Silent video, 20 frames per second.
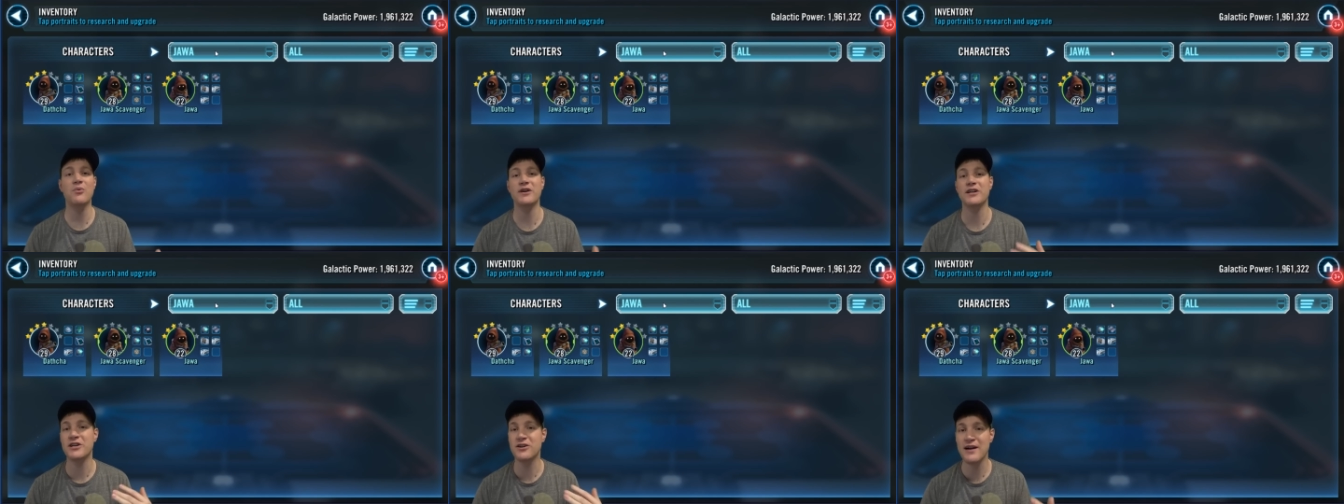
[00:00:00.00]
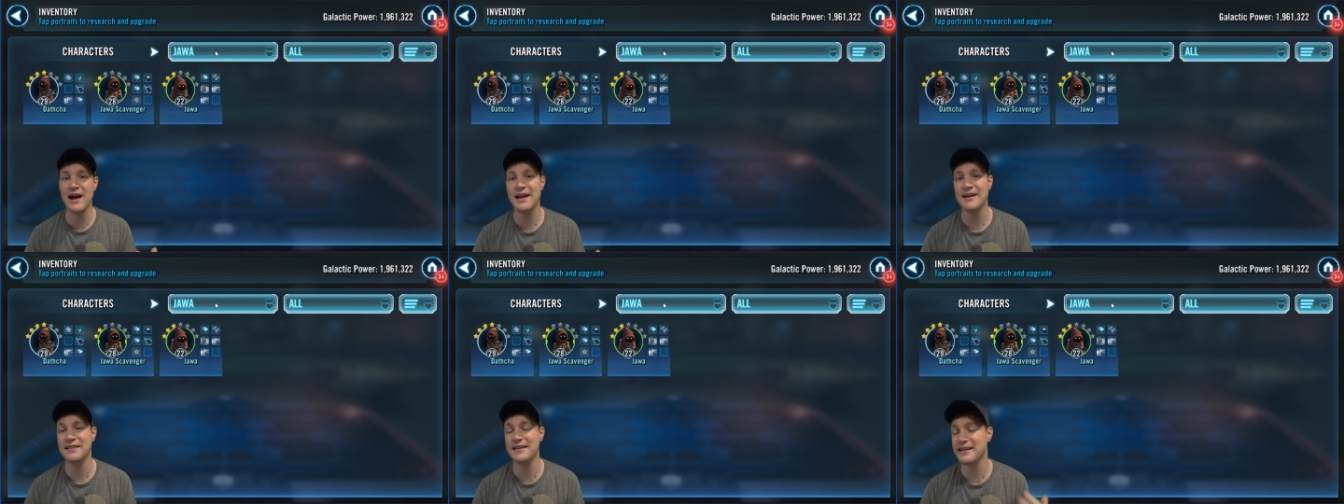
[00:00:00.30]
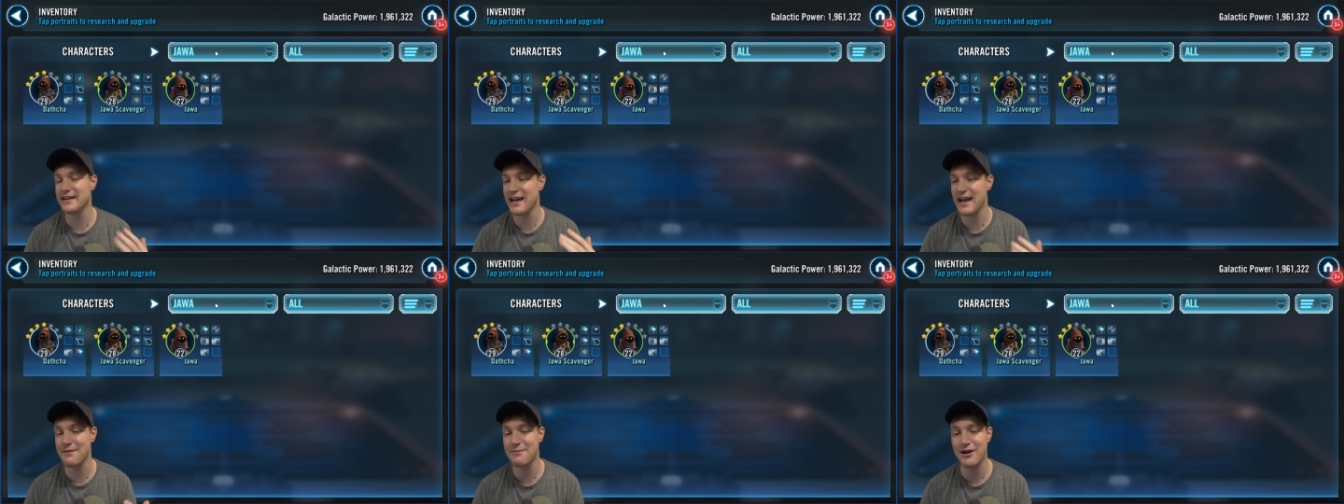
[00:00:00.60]
Where you're at in
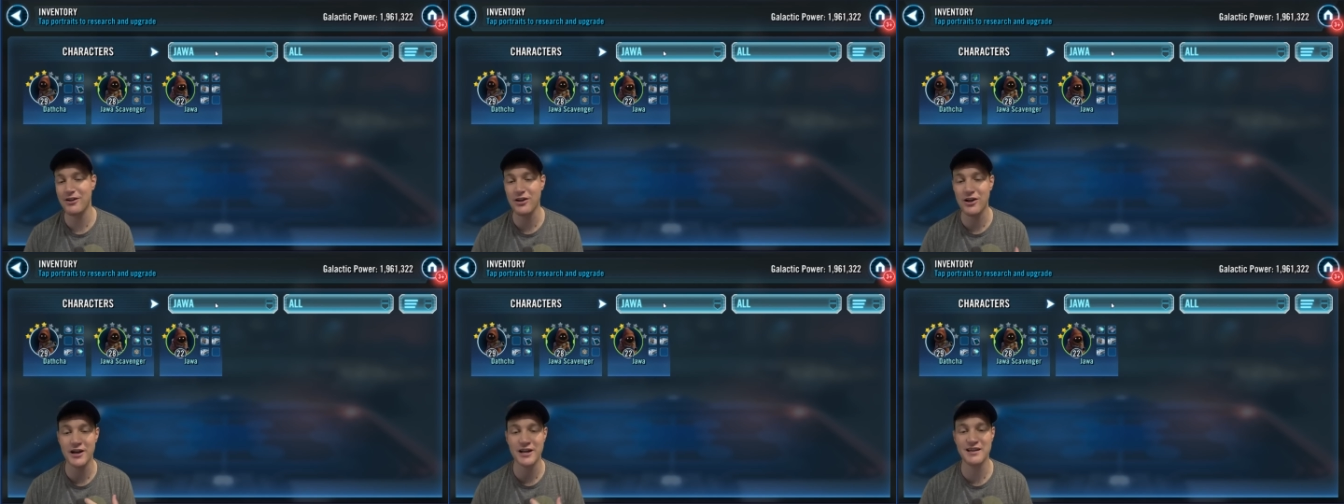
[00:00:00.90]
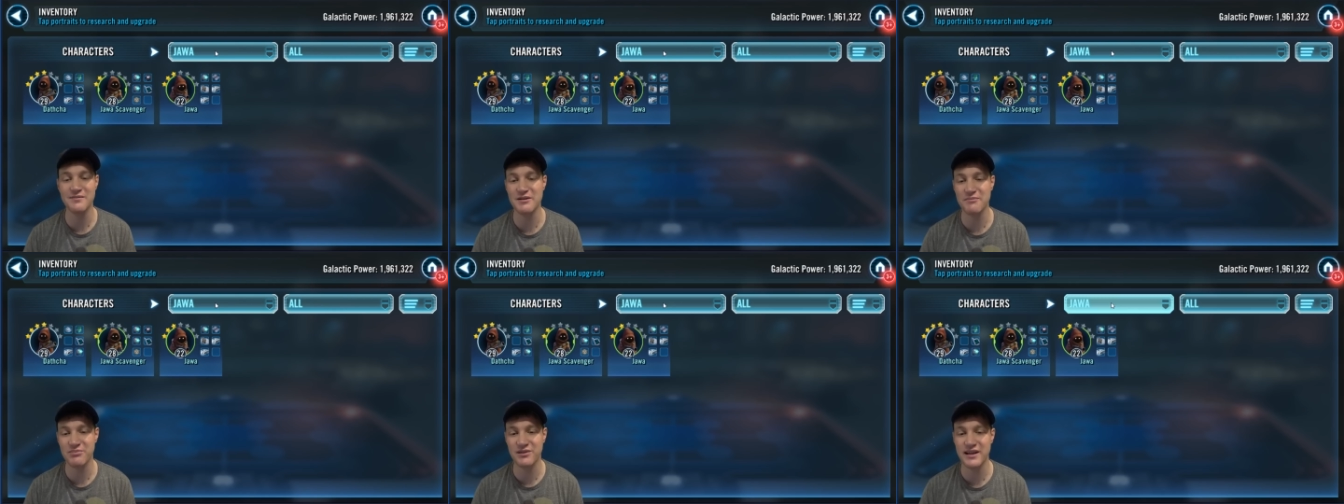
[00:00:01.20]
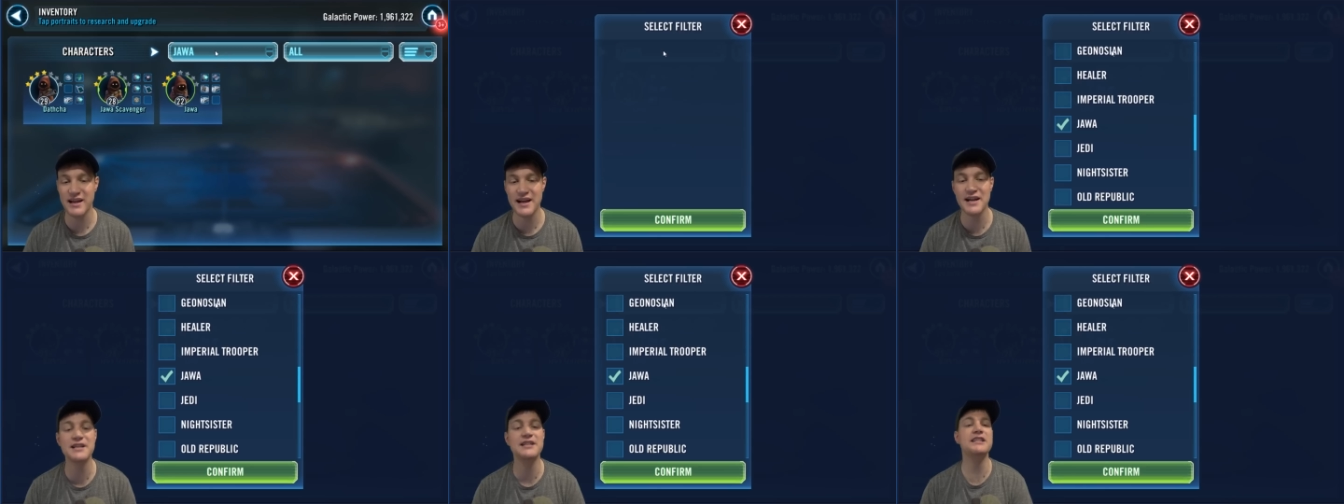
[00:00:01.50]
the game, how long you've been
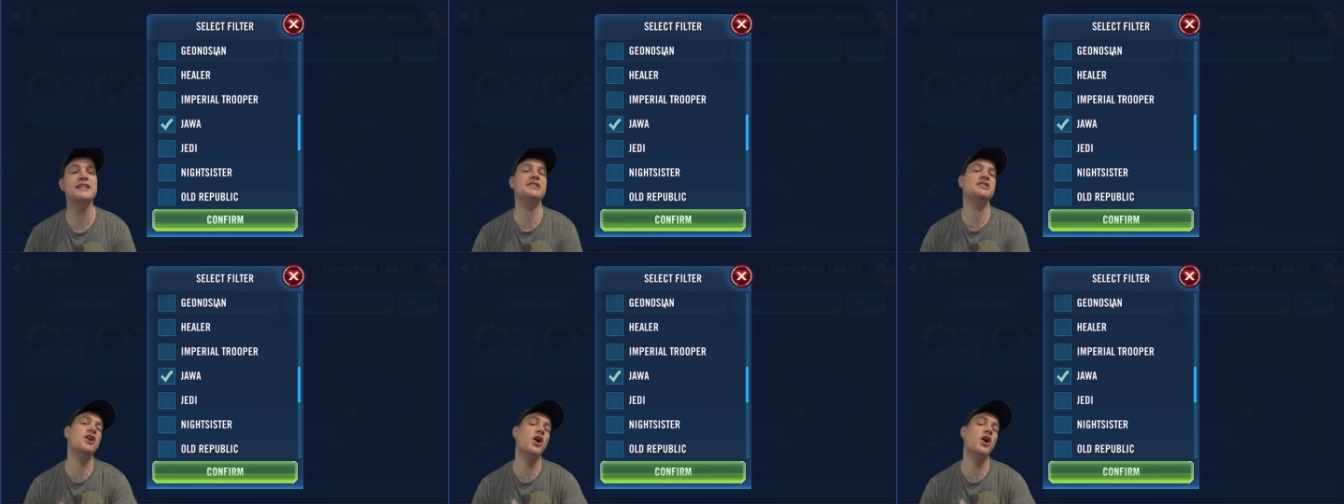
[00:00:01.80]
playing,